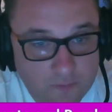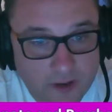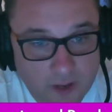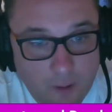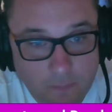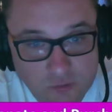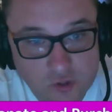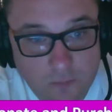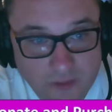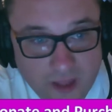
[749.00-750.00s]
running a pop-up
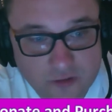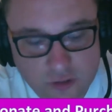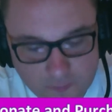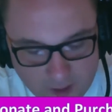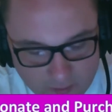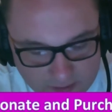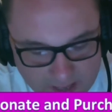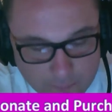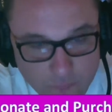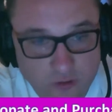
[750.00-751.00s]
shop there, so there'll be other
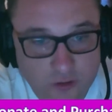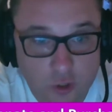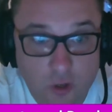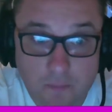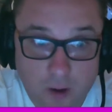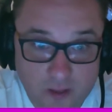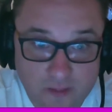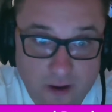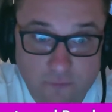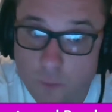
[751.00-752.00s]
games that you can buy
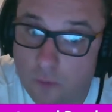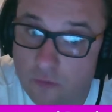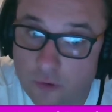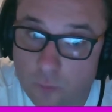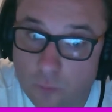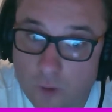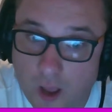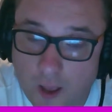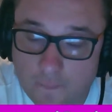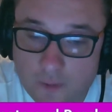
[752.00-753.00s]
there if you want to,
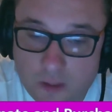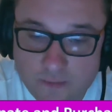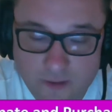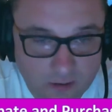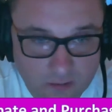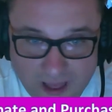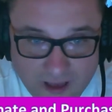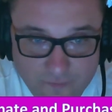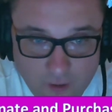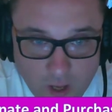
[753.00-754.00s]
that you'll
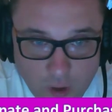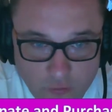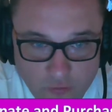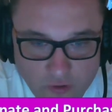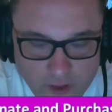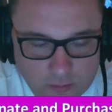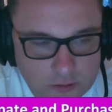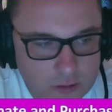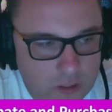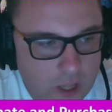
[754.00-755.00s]
have on sale.
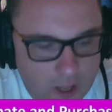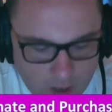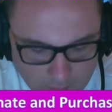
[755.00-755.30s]
I